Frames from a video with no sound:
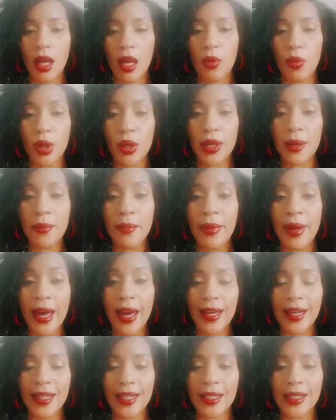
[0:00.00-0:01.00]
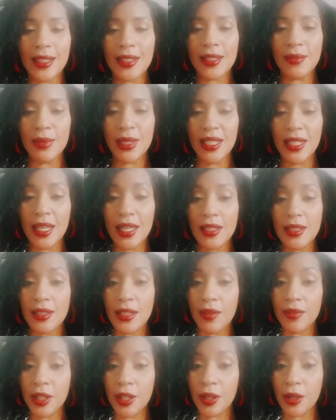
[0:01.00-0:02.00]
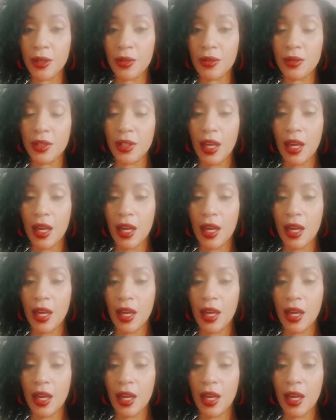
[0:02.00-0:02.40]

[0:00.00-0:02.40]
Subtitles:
welcome back. It's me again, Savvy Curls,